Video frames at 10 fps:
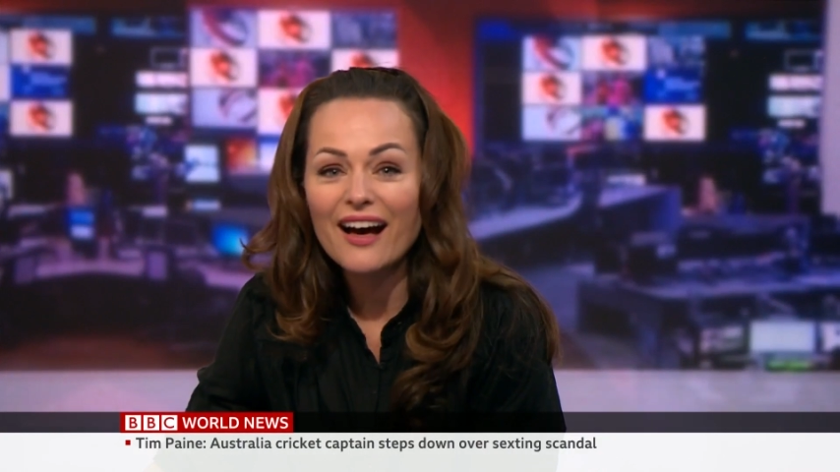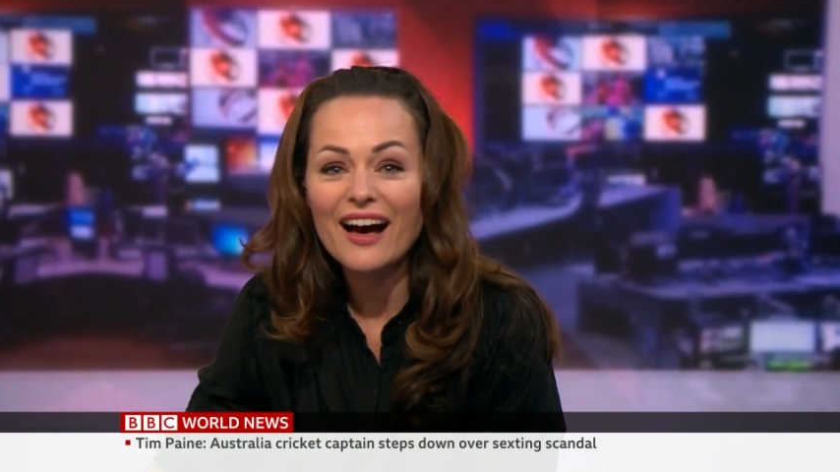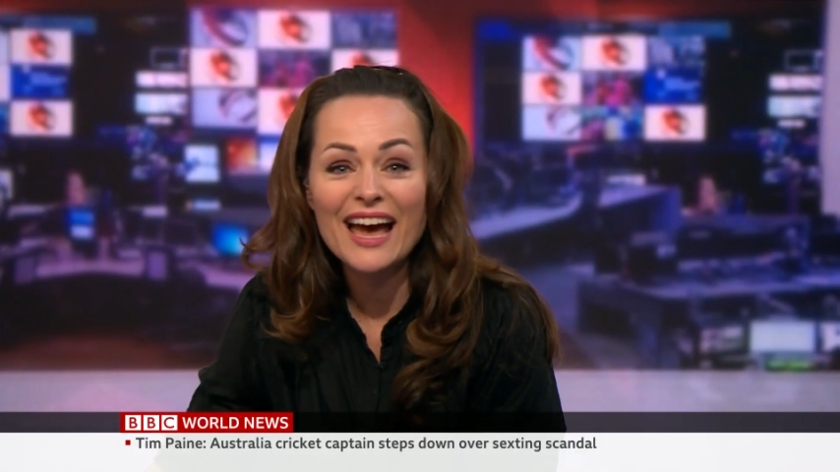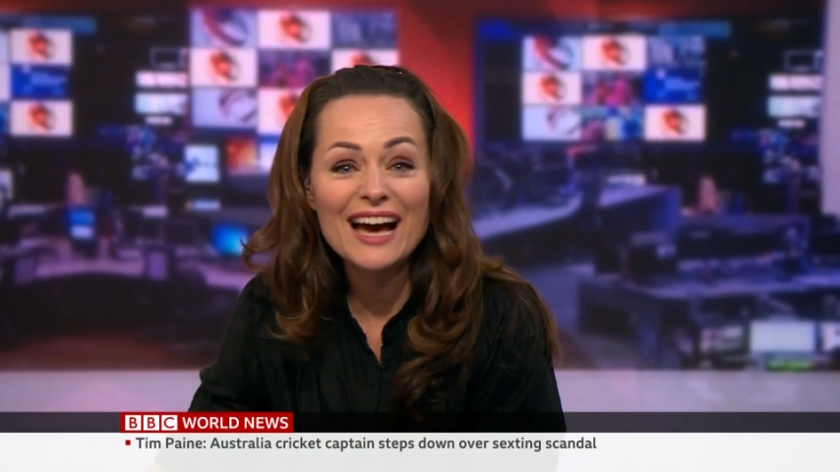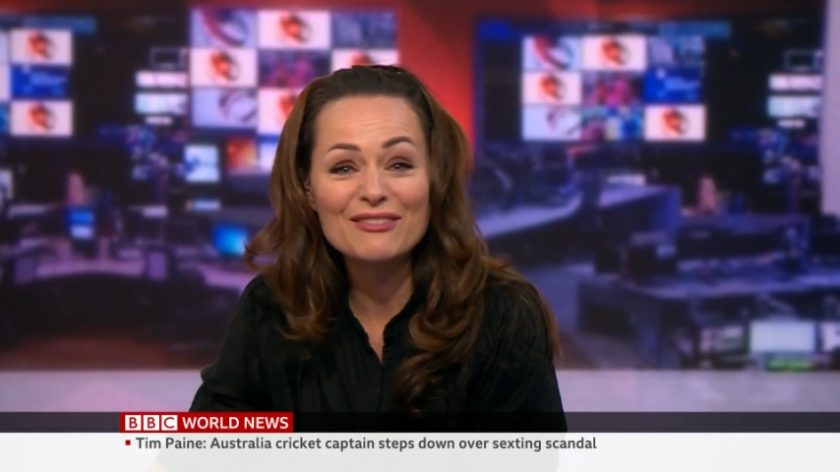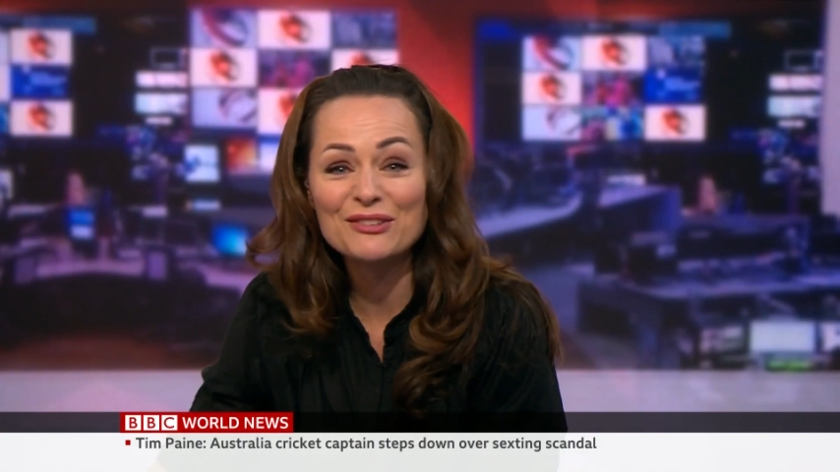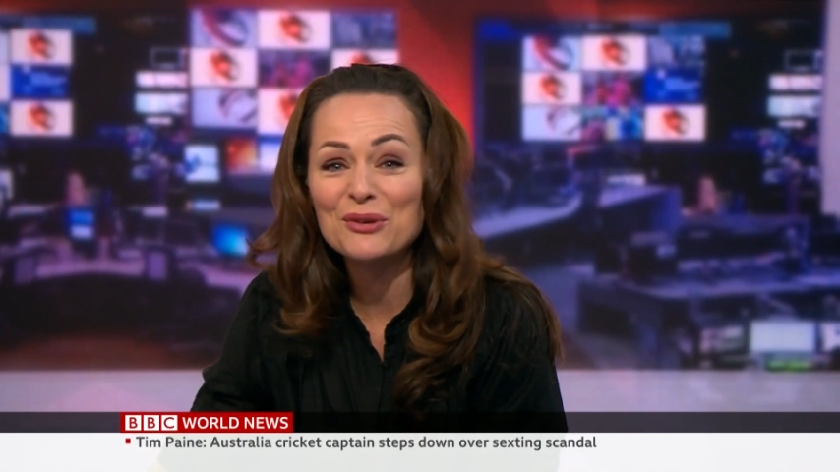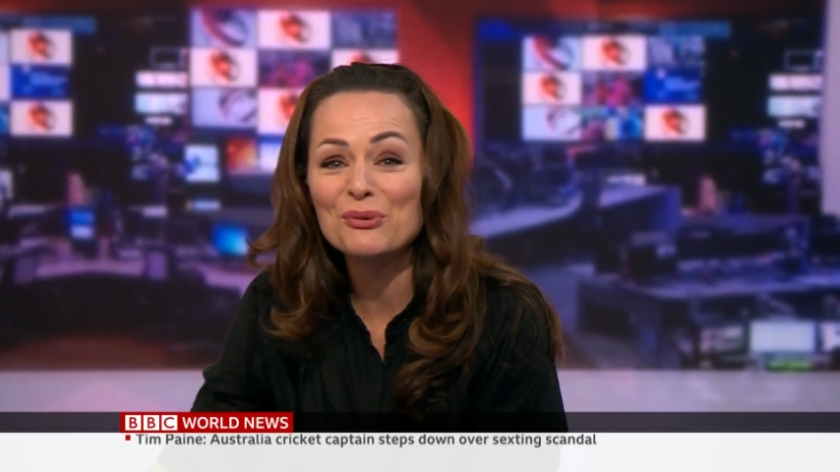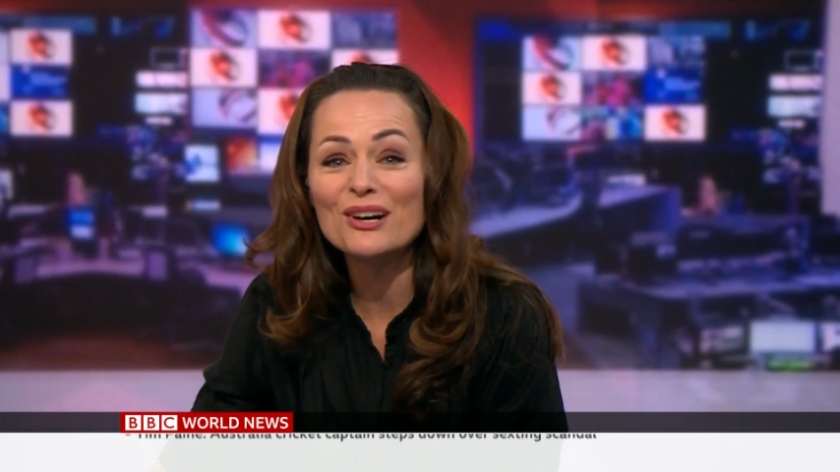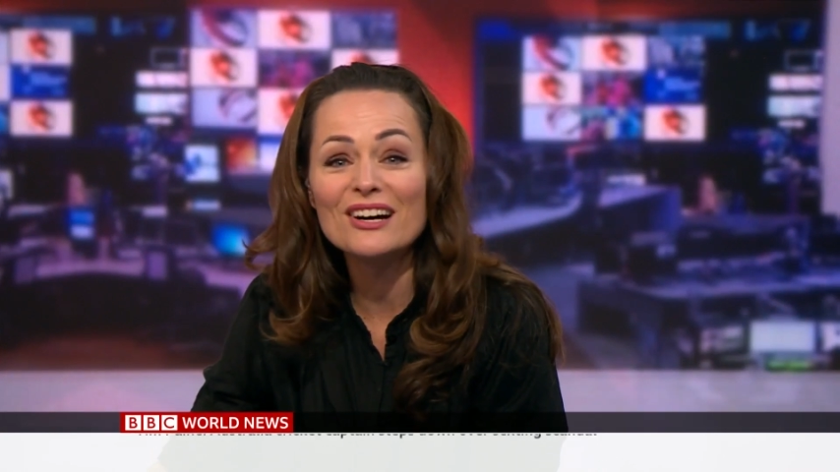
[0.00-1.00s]
I have
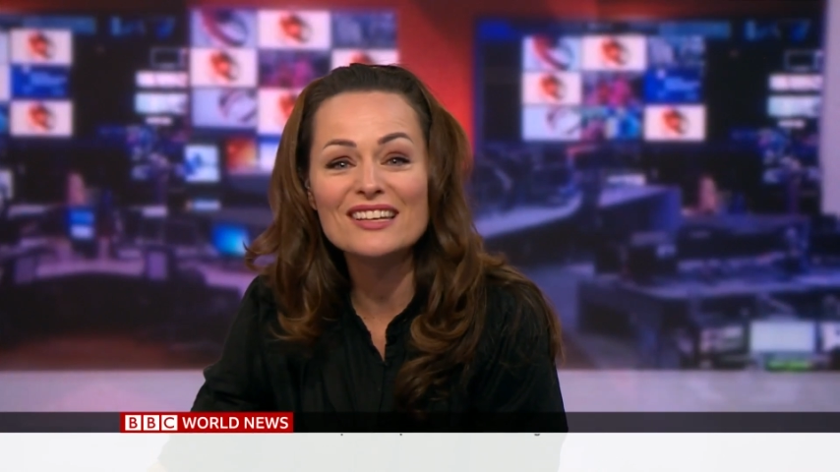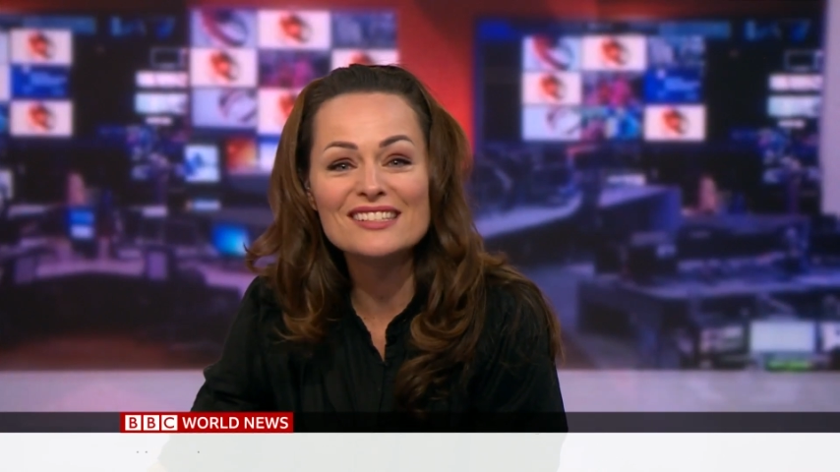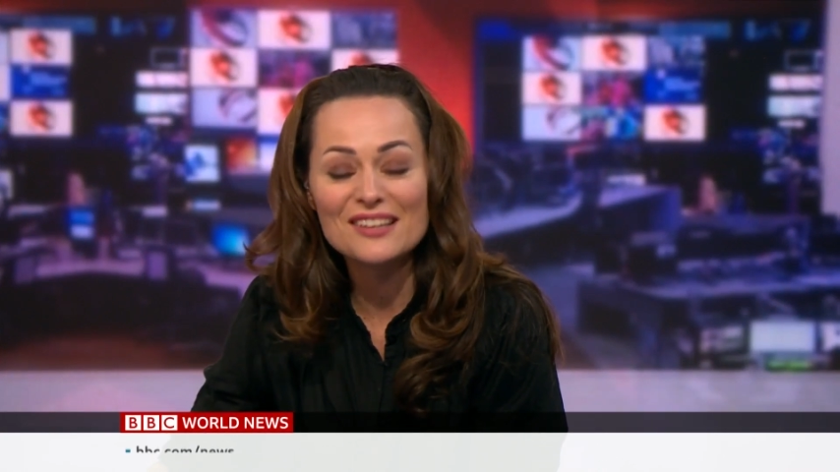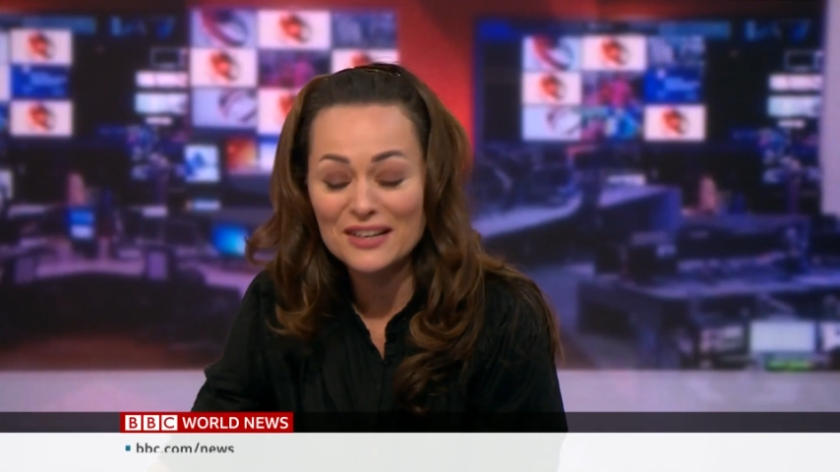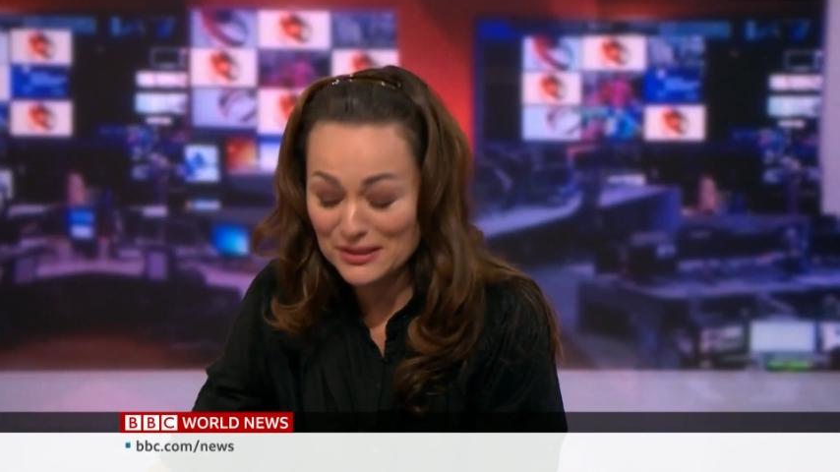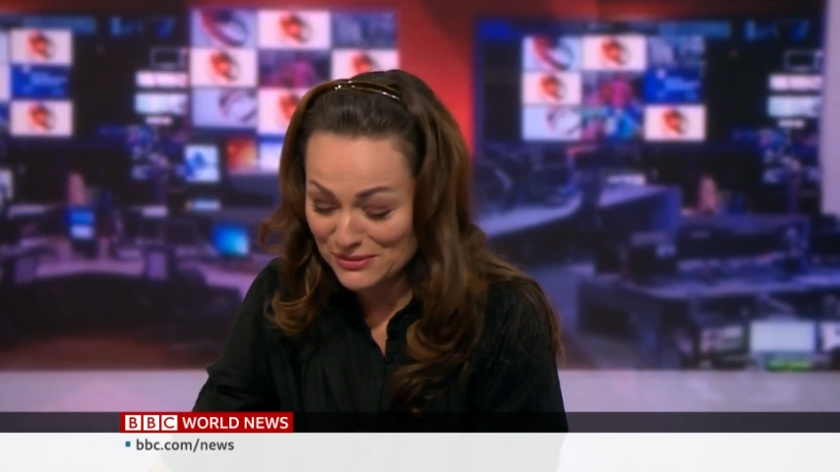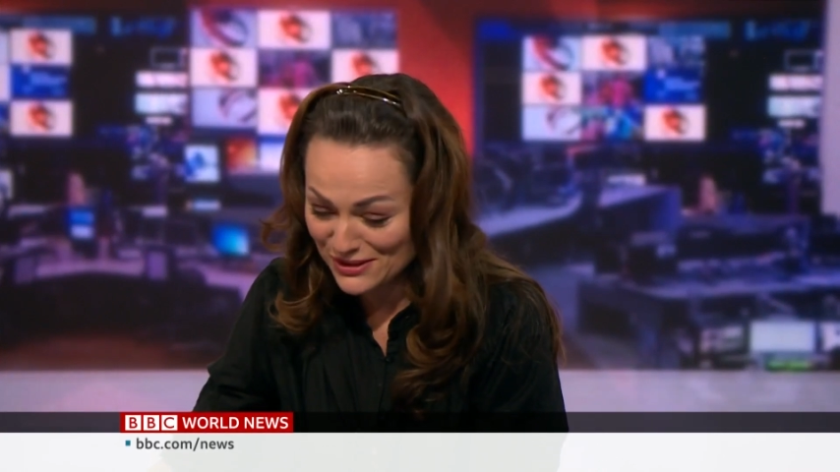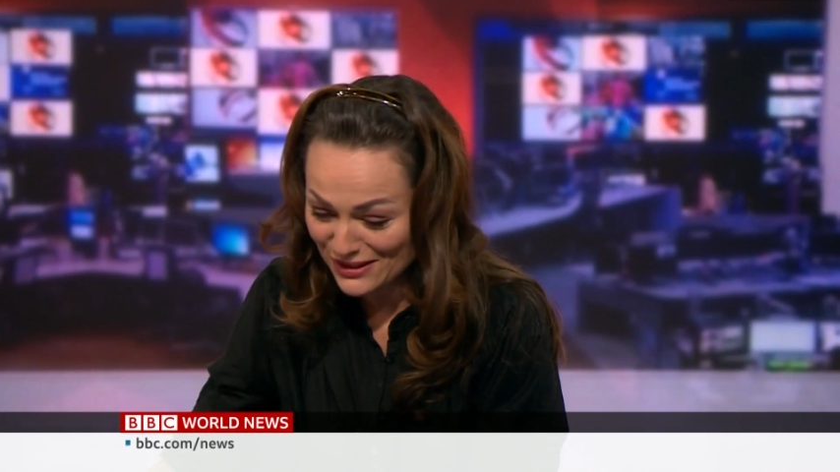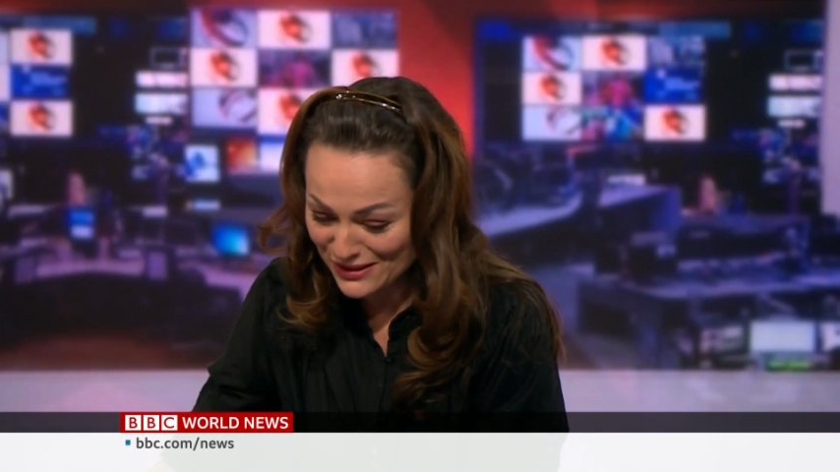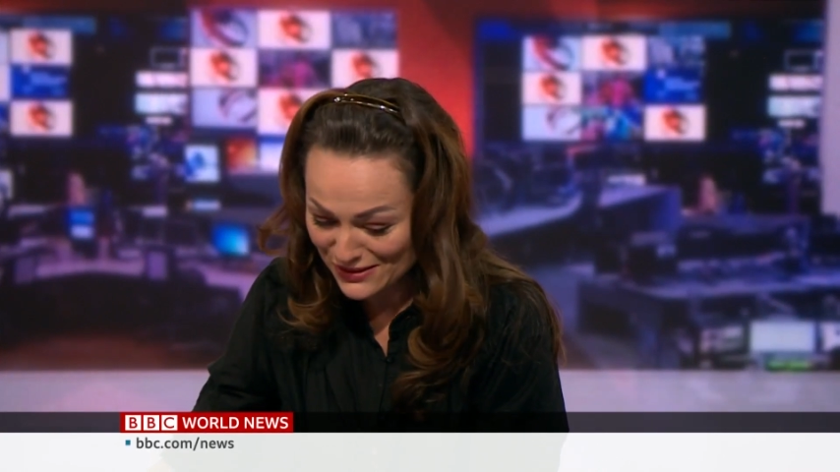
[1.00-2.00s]
no words. I am
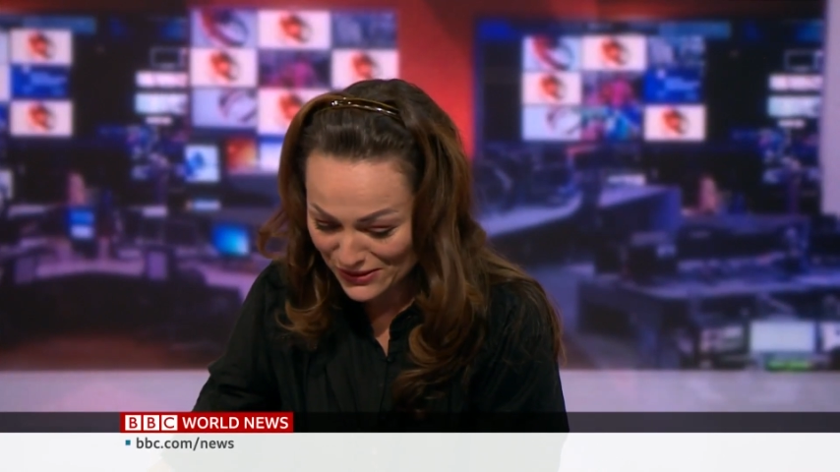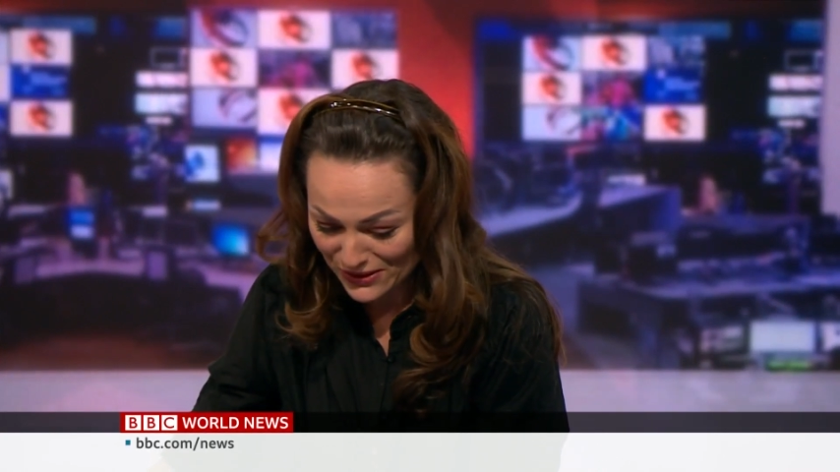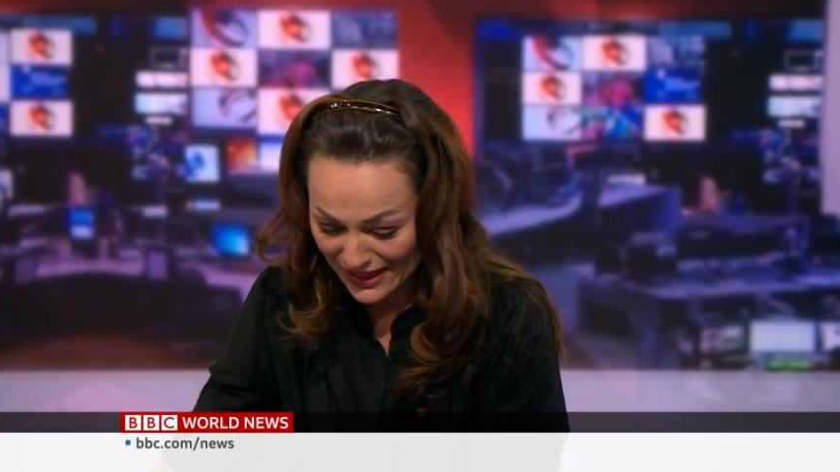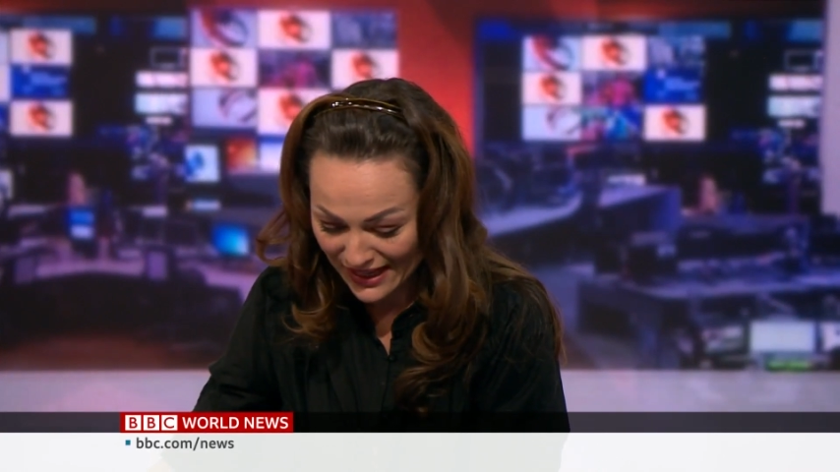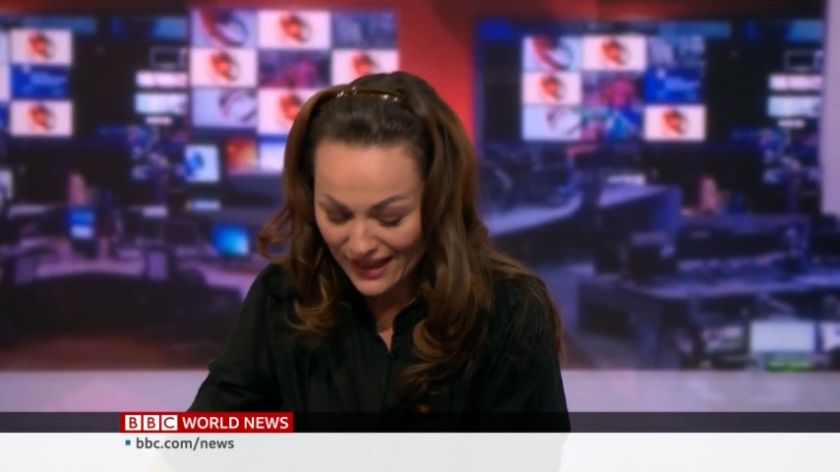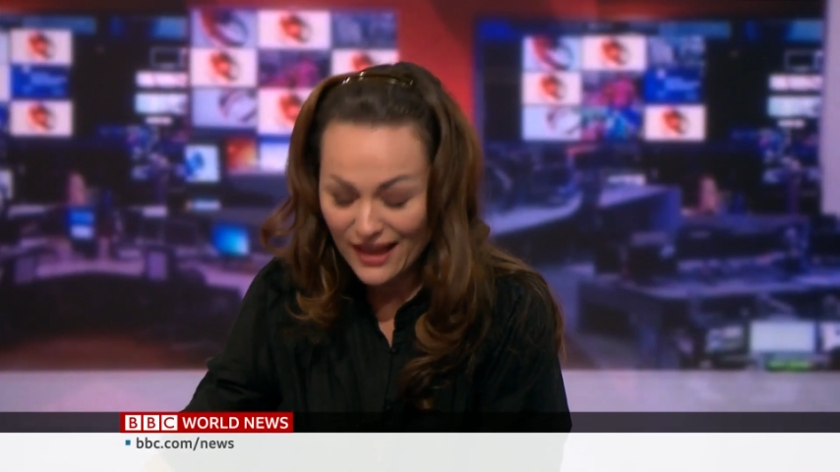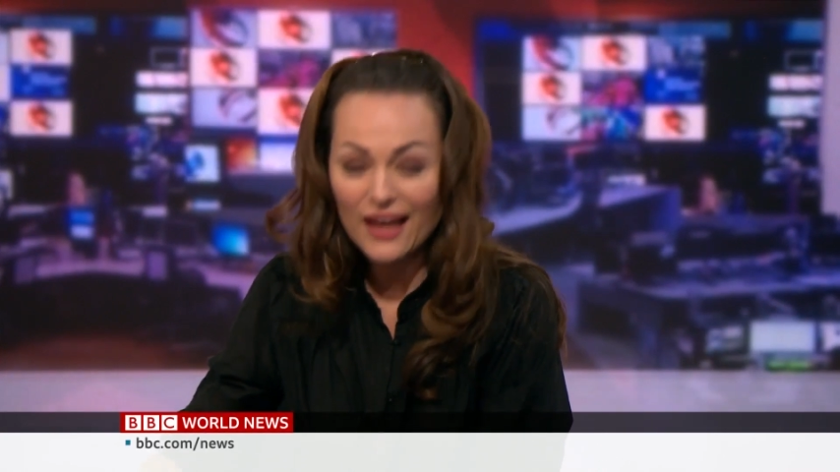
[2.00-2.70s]
so sorry.